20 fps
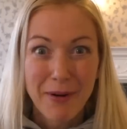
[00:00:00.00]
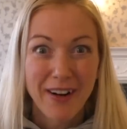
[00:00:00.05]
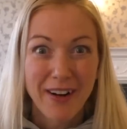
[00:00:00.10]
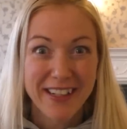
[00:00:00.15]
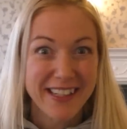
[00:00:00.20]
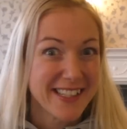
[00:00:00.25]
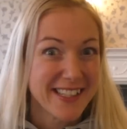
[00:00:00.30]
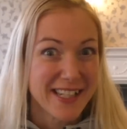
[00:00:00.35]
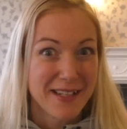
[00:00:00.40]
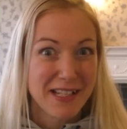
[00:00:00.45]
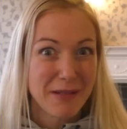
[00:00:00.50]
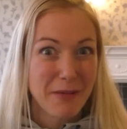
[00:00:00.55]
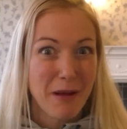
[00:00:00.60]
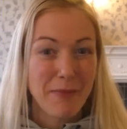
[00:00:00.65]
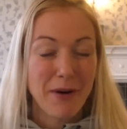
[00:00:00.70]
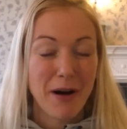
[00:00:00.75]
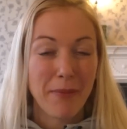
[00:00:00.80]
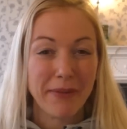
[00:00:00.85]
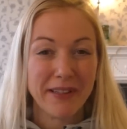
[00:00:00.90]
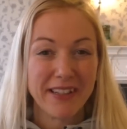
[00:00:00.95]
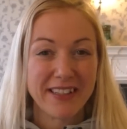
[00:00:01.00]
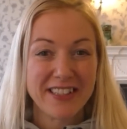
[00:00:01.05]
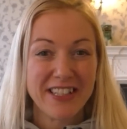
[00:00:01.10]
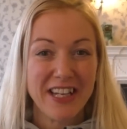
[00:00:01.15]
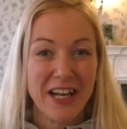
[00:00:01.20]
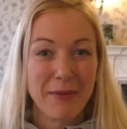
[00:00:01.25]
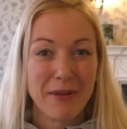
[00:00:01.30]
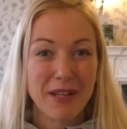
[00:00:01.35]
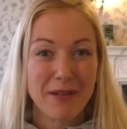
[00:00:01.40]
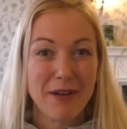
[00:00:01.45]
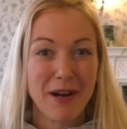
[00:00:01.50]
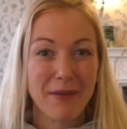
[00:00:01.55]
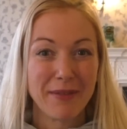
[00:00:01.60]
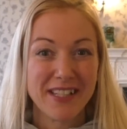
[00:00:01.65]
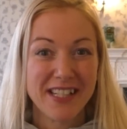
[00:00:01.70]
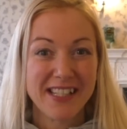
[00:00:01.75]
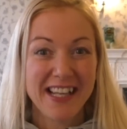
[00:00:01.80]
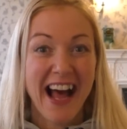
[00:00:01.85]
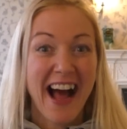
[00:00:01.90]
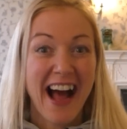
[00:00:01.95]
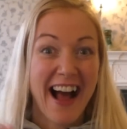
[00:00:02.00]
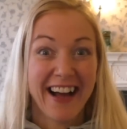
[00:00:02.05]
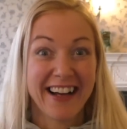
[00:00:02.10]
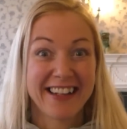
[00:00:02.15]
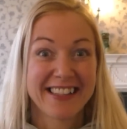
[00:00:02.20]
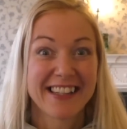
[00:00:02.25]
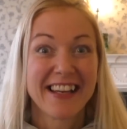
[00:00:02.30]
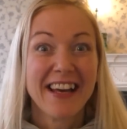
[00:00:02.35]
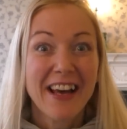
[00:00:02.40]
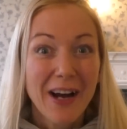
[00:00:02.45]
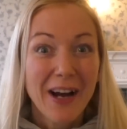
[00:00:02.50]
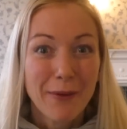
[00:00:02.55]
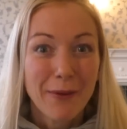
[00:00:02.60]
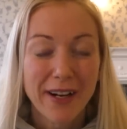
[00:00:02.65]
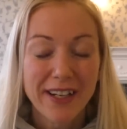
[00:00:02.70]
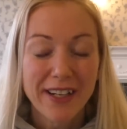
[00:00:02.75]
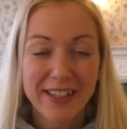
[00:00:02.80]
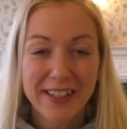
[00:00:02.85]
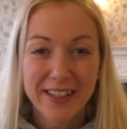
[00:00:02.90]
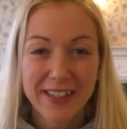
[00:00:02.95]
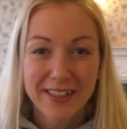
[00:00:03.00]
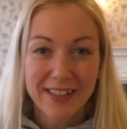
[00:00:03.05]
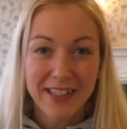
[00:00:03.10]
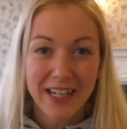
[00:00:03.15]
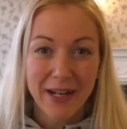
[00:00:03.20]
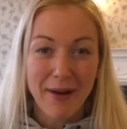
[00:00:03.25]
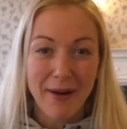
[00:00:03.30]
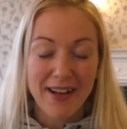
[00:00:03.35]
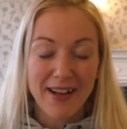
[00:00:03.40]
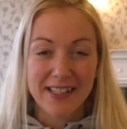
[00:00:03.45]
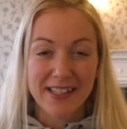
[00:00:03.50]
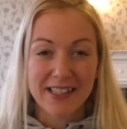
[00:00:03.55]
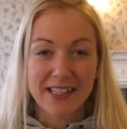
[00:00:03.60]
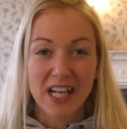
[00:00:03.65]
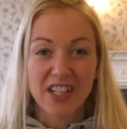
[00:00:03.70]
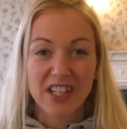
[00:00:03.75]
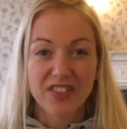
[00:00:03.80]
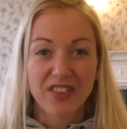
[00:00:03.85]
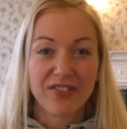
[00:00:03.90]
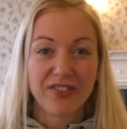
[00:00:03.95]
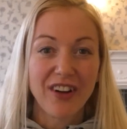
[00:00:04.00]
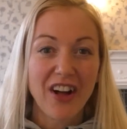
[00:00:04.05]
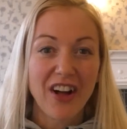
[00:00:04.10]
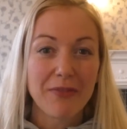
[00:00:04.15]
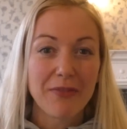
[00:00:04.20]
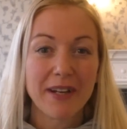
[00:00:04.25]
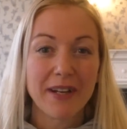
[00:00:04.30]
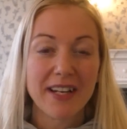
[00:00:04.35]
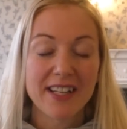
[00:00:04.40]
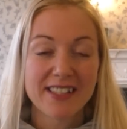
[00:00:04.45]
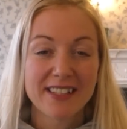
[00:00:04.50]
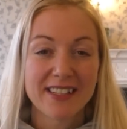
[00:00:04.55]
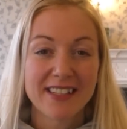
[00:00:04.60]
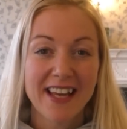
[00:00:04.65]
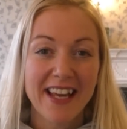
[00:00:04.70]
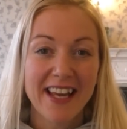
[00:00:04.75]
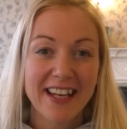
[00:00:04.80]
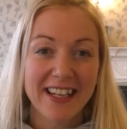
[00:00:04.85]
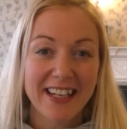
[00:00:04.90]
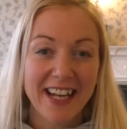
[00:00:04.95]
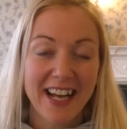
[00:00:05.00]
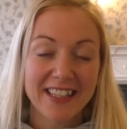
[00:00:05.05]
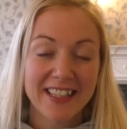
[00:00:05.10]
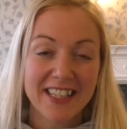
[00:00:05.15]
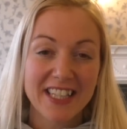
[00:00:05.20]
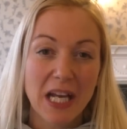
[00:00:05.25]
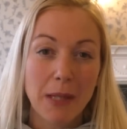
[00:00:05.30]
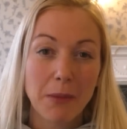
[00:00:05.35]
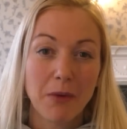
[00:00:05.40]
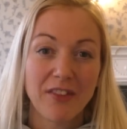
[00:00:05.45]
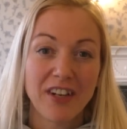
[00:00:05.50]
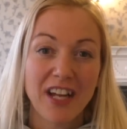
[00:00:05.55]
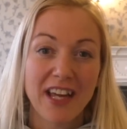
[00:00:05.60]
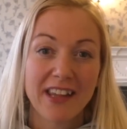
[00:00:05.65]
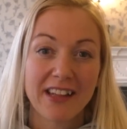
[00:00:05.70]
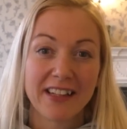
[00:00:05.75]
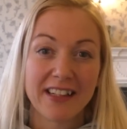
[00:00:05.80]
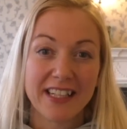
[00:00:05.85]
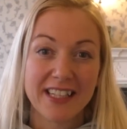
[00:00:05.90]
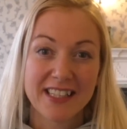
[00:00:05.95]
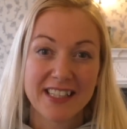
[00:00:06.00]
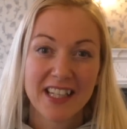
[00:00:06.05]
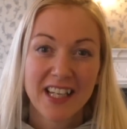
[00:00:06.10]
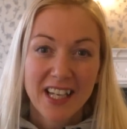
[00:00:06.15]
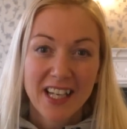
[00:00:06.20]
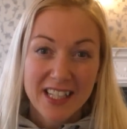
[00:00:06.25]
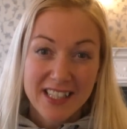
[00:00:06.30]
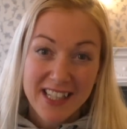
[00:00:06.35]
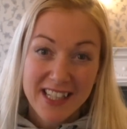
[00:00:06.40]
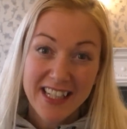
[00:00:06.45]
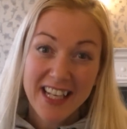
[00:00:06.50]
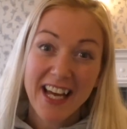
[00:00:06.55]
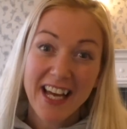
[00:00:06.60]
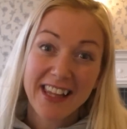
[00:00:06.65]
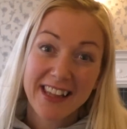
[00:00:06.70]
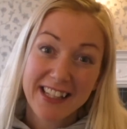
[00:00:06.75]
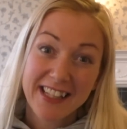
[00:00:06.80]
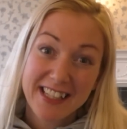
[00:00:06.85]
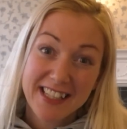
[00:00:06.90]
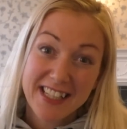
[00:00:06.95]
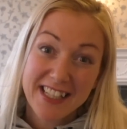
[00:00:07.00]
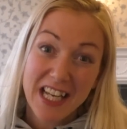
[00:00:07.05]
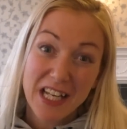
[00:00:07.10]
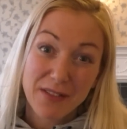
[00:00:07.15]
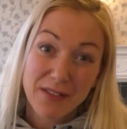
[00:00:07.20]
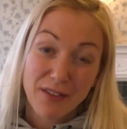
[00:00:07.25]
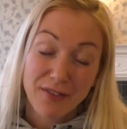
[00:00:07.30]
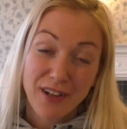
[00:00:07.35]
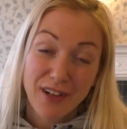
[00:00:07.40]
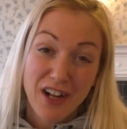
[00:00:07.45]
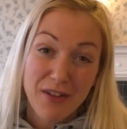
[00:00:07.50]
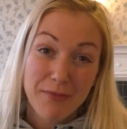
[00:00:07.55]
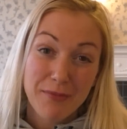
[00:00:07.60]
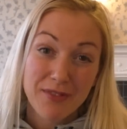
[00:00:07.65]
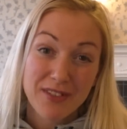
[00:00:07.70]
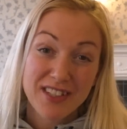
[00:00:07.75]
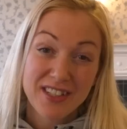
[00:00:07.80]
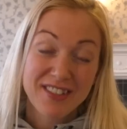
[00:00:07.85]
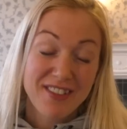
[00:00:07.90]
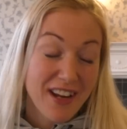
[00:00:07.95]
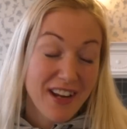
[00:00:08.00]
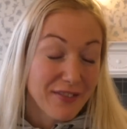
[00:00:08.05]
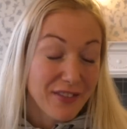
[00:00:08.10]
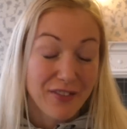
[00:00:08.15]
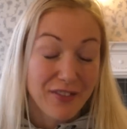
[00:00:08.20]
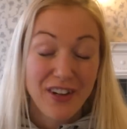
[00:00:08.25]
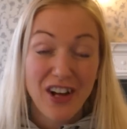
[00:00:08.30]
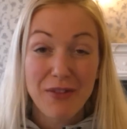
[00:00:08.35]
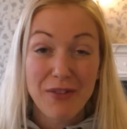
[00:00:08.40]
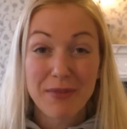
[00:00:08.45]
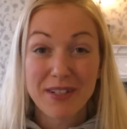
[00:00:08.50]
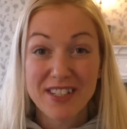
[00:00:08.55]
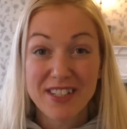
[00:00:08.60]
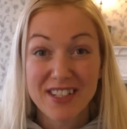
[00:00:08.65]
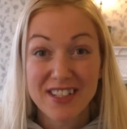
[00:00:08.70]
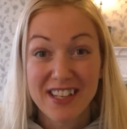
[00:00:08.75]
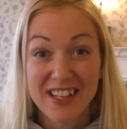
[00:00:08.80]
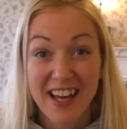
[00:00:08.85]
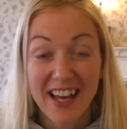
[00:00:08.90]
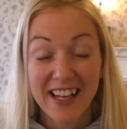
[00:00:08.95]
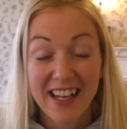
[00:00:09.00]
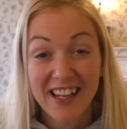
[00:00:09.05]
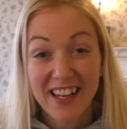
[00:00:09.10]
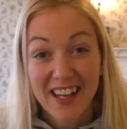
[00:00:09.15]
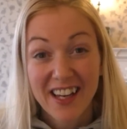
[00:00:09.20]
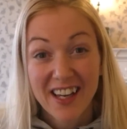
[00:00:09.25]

bodies, seems to be a popular term at the moment, these hacks where you can exercise for 5 minutes a day and get in the shape of an athlete. Do you think athletes train for five minutes a day?